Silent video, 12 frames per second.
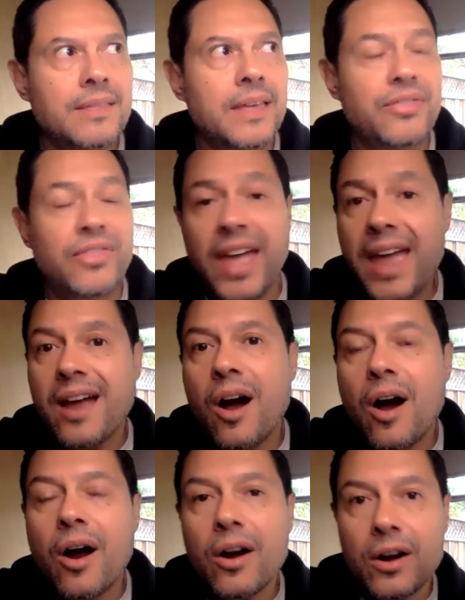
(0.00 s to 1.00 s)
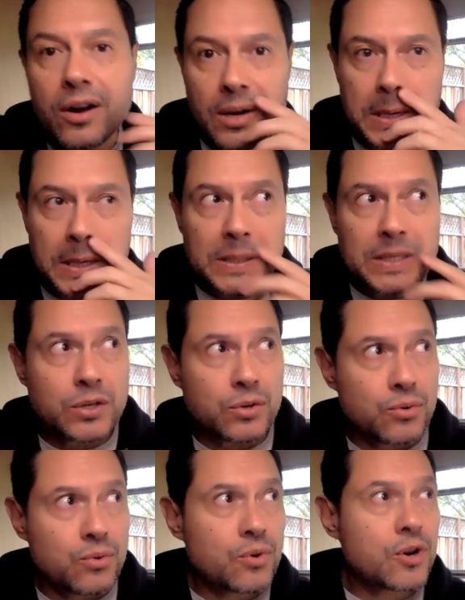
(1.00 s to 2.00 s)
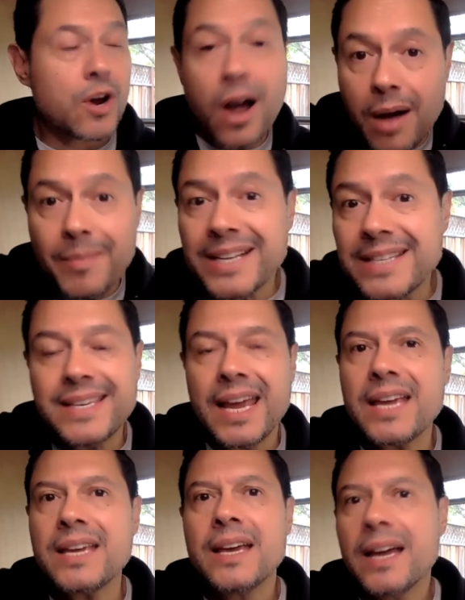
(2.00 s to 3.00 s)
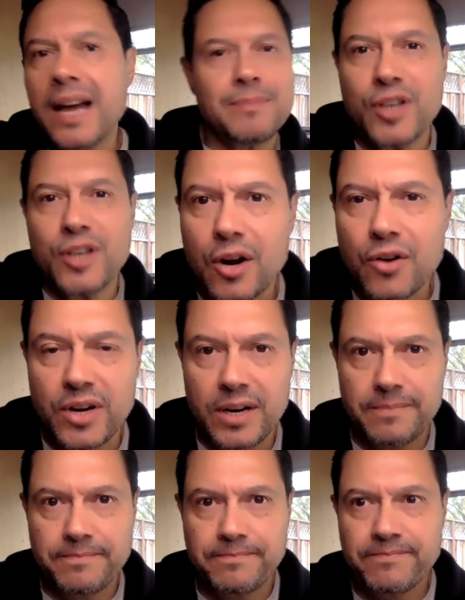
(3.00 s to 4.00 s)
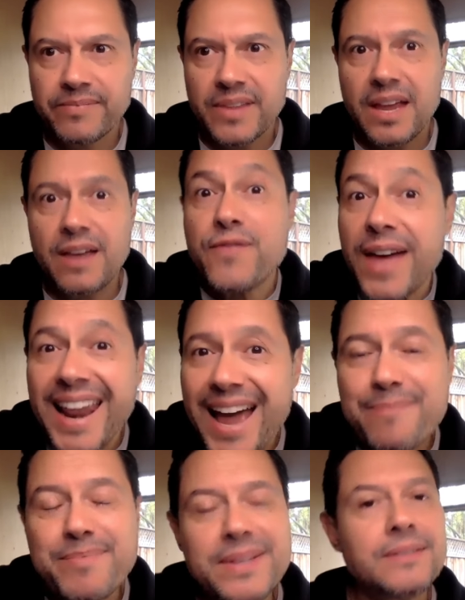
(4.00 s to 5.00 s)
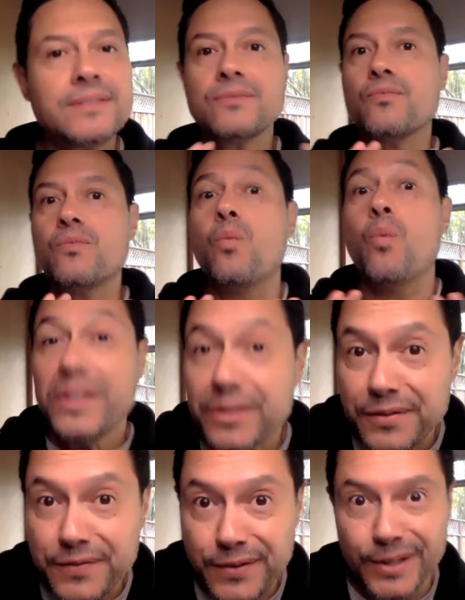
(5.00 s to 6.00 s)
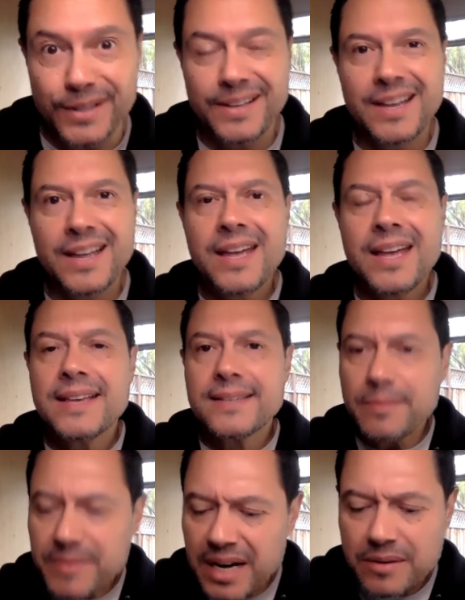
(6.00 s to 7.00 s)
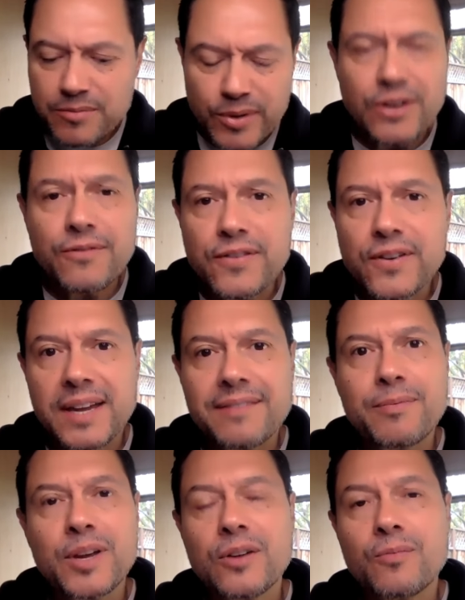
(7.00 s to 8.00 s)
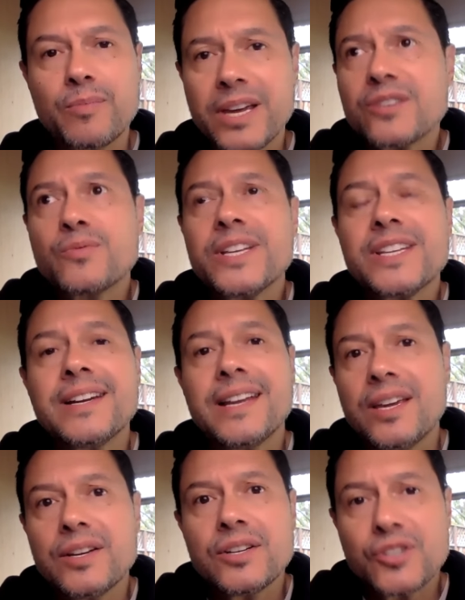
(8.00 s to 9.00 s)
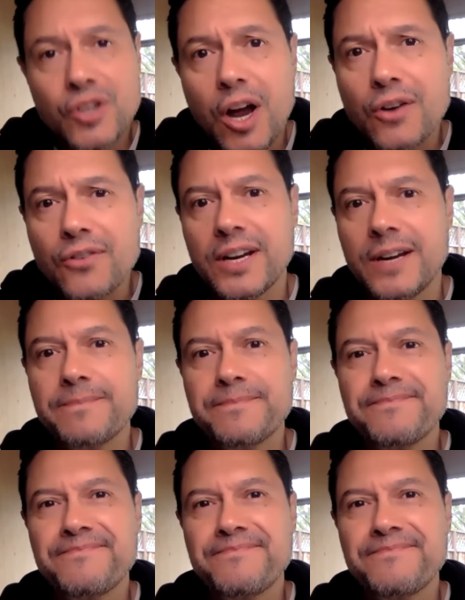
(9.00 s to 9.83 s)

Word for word: that they are to come and say, I'm sorry. If that happens, wonderful. Sometimes we don't forgive because we didn't hear sorry.